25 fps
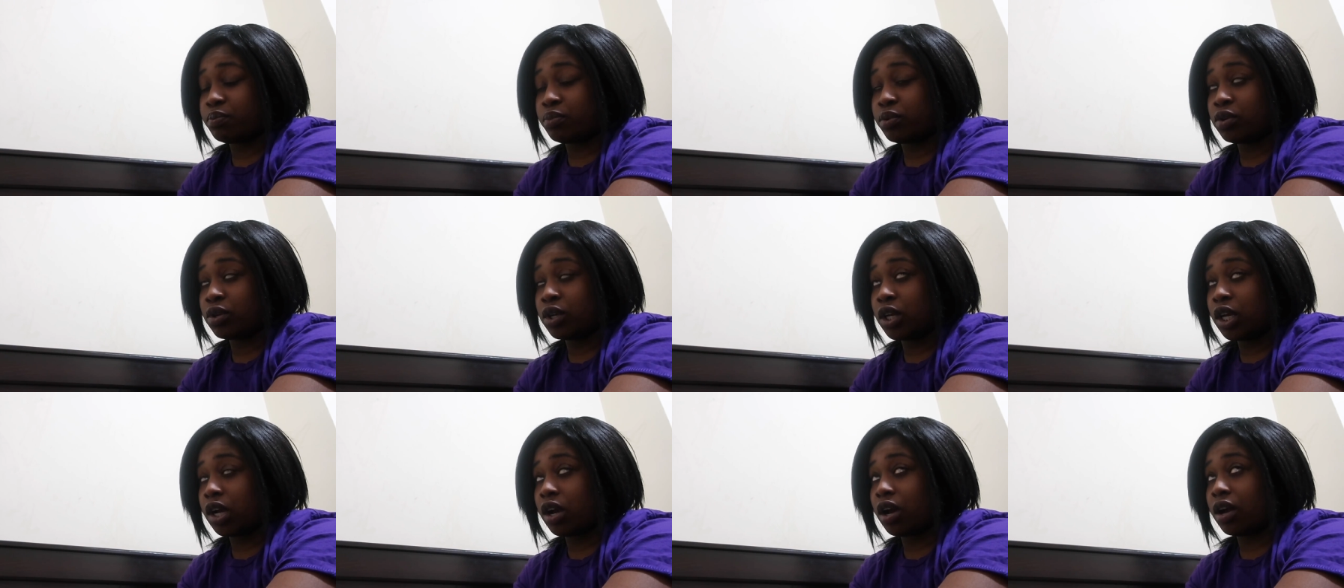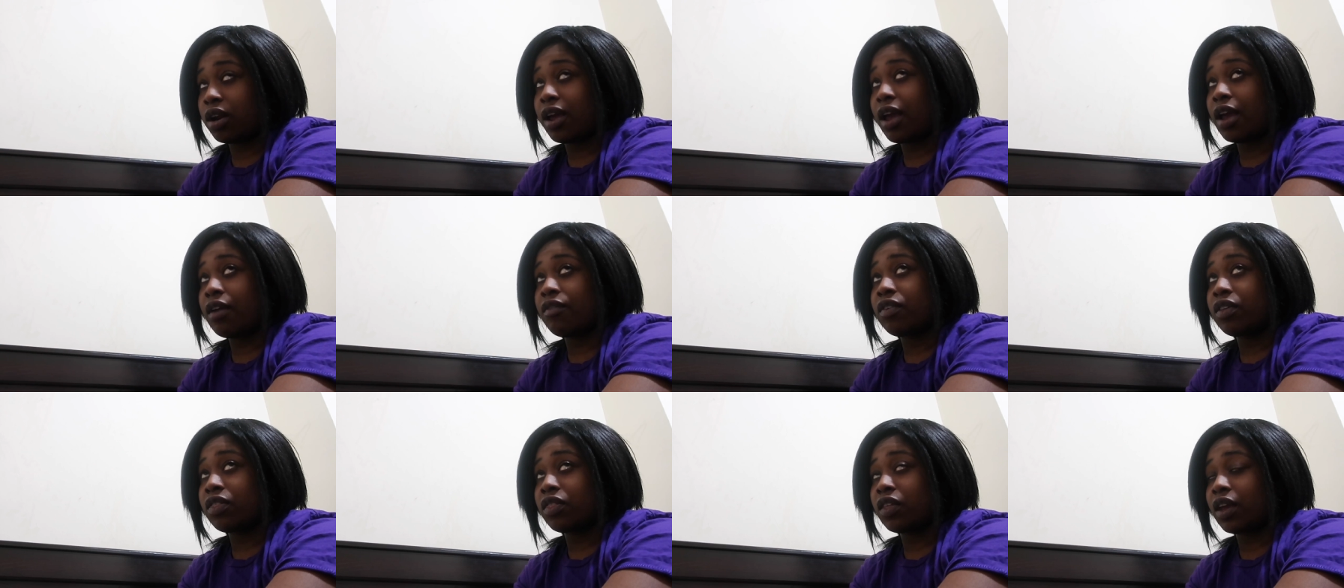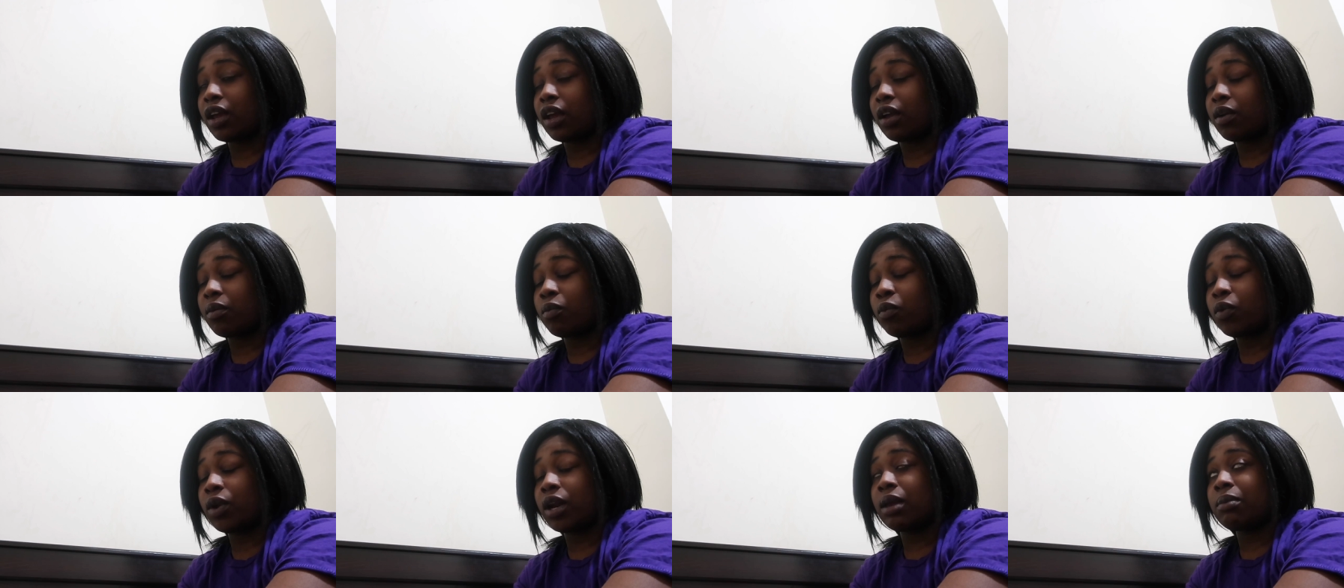preying on
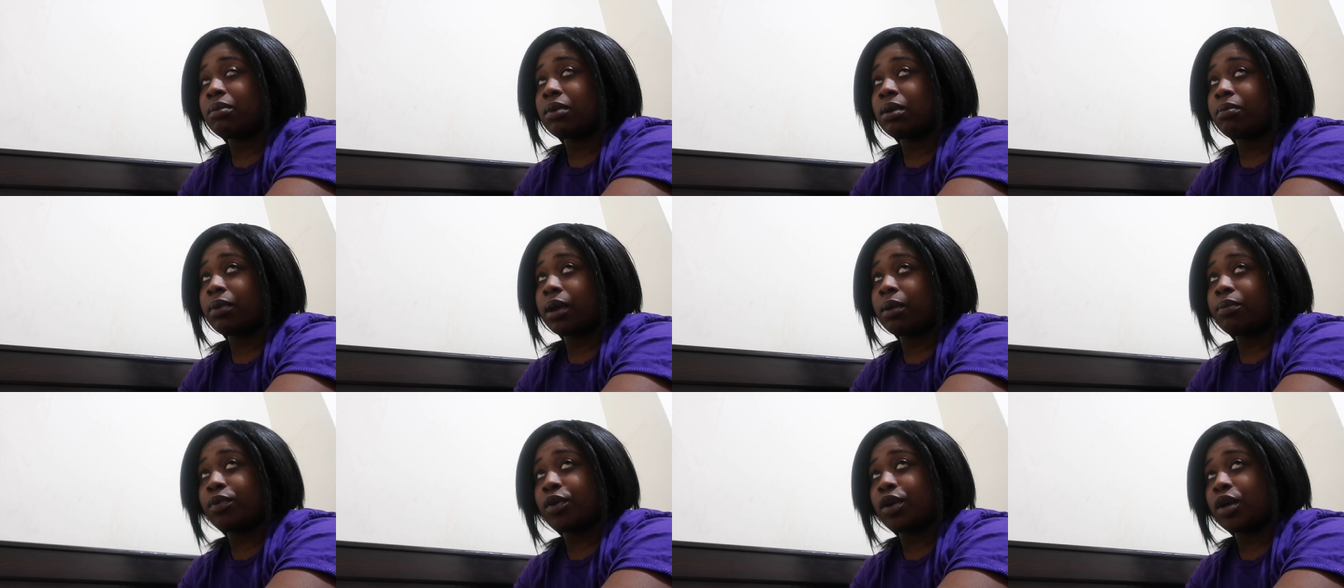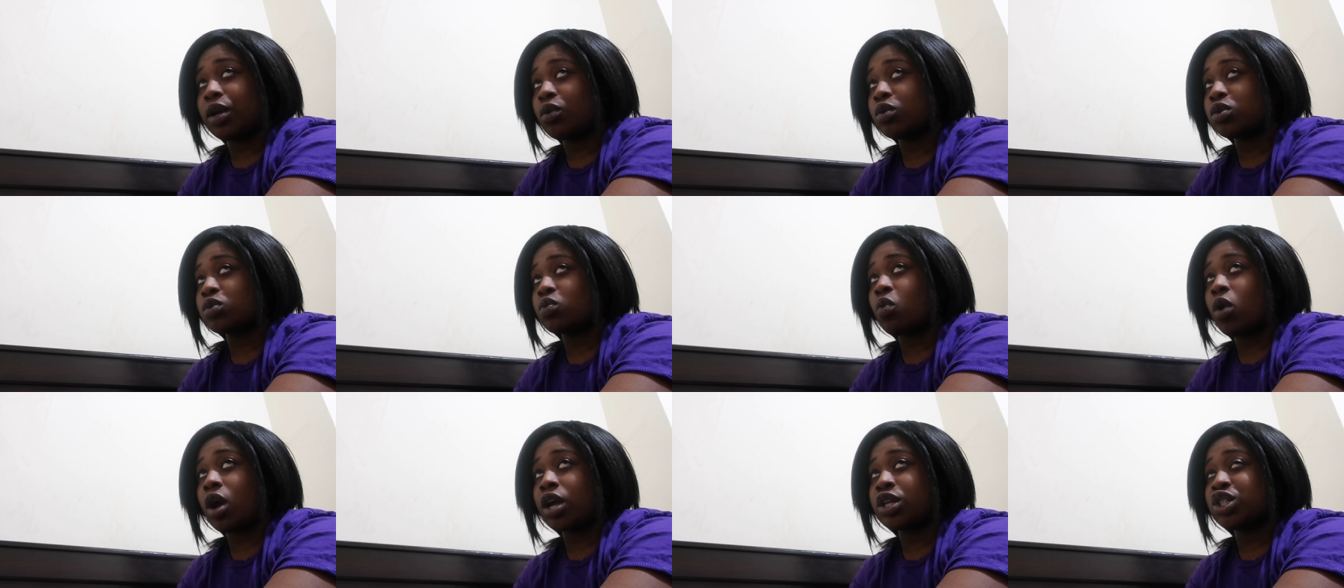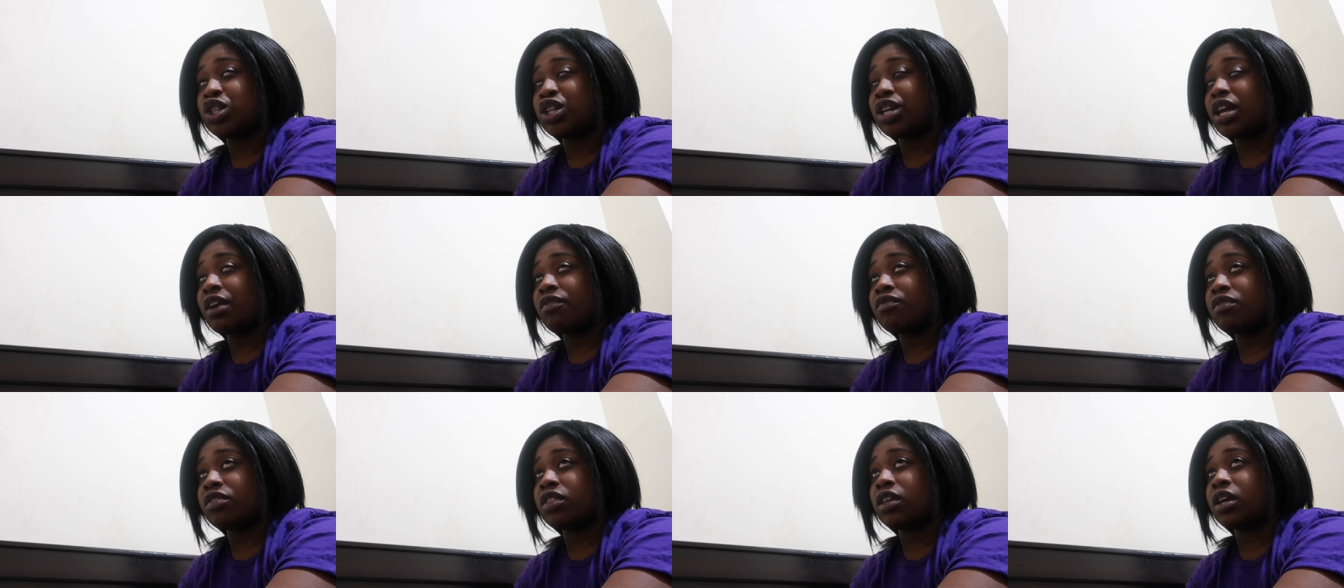everything what I mean by preying was watching
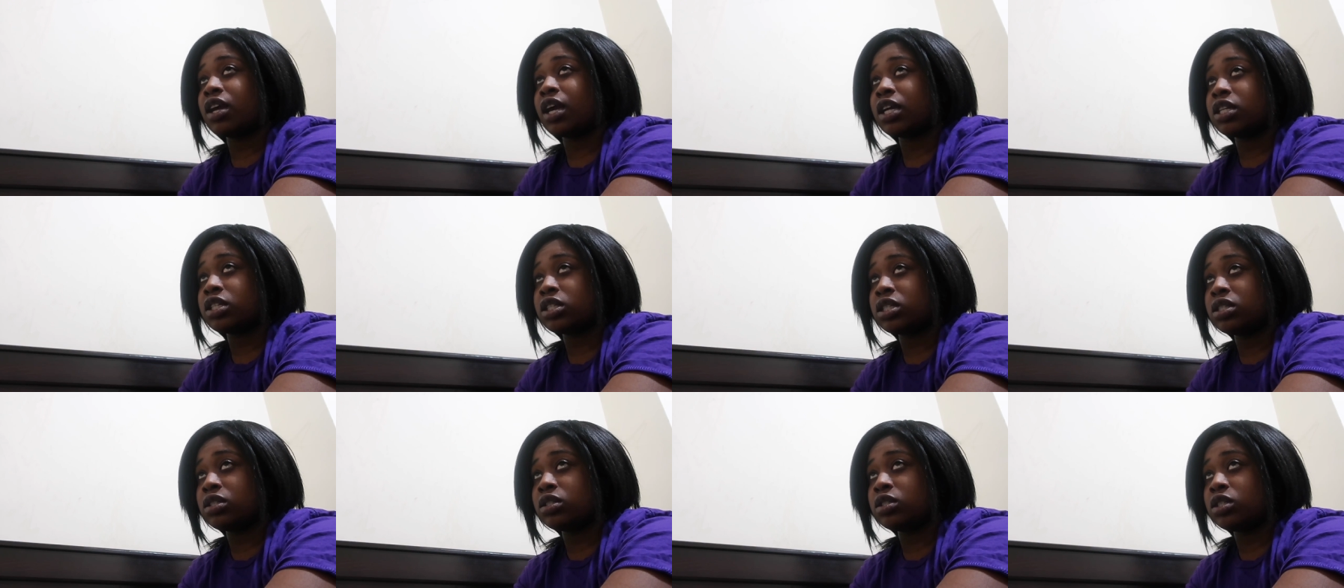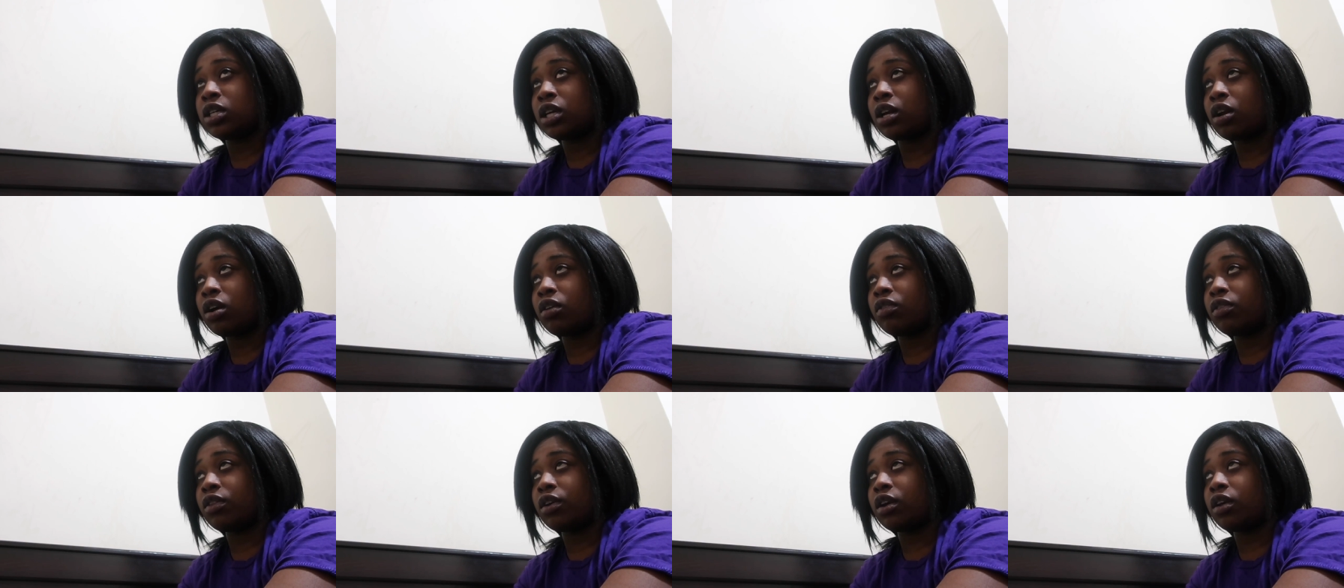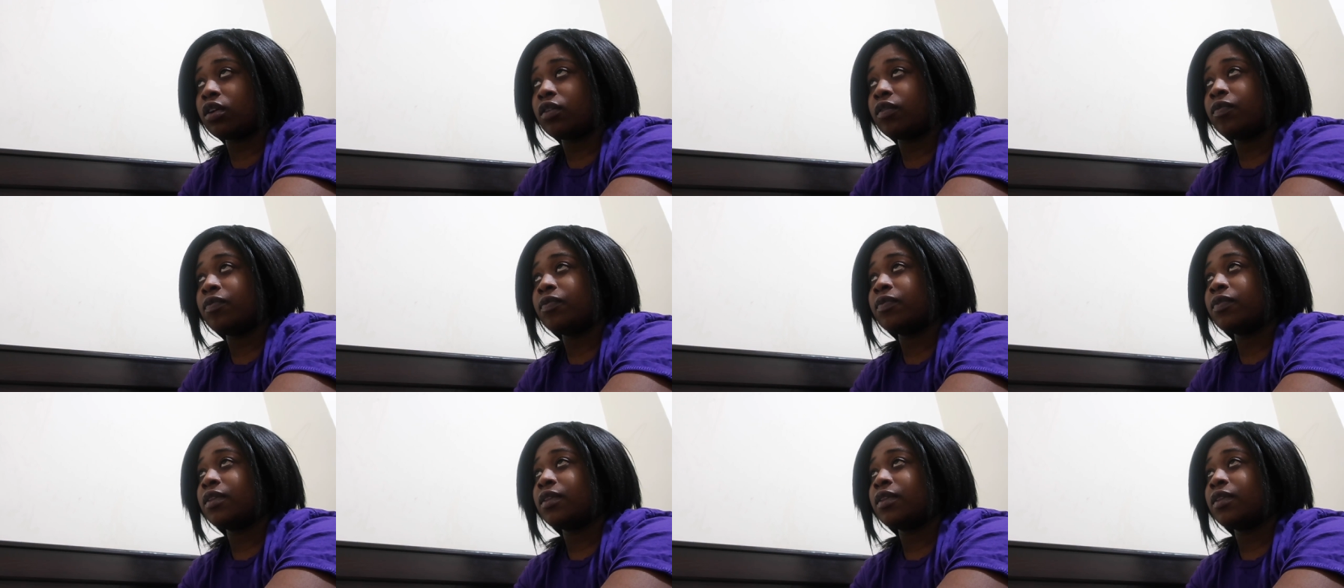everything I did on there